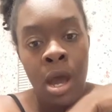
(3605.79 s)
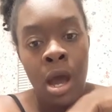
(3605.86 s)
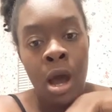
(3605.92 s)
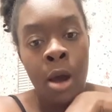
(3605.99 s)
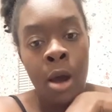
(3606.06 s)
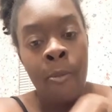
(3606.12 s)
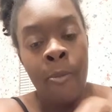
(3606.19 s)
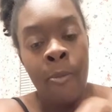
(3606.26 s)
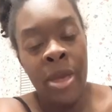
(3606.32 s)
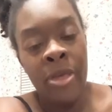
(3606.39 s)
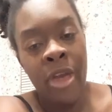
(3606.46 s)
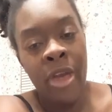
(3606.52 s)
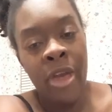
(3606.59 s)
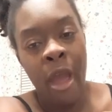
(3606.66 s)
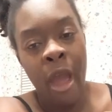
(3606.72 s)
I'll be
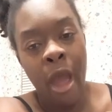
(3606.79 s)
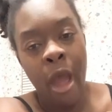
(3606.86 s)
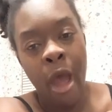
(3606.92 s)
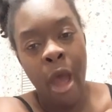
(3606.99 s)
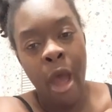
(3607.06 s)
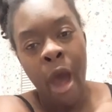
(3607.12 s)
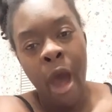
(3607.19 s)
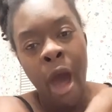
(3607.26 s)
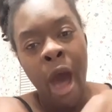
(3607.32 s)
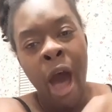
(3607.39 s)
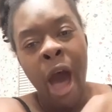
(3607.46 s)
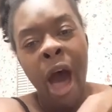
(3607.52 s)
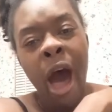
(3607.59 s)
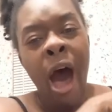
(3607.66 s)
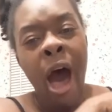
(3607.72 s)
there.
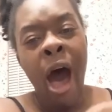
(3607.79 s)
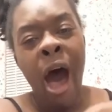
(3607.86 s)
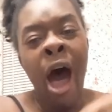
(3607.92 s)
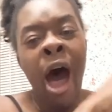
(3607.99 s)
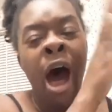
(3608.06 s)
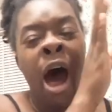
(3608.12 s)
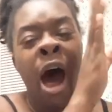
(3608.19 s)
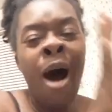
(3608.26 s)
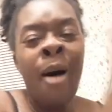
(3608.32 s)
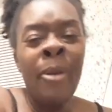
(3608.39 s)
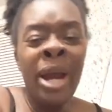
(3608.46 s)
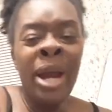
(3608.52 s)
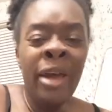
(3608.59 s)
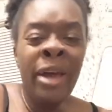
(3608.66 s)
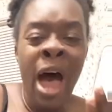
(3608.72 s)
I'll
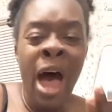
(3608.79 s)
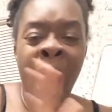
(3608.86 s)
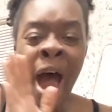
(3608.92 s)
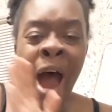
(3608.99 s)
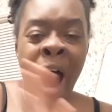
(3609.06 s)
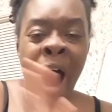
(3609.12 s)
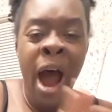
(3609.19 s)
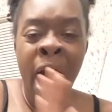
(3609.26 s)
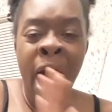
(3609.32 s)
be there.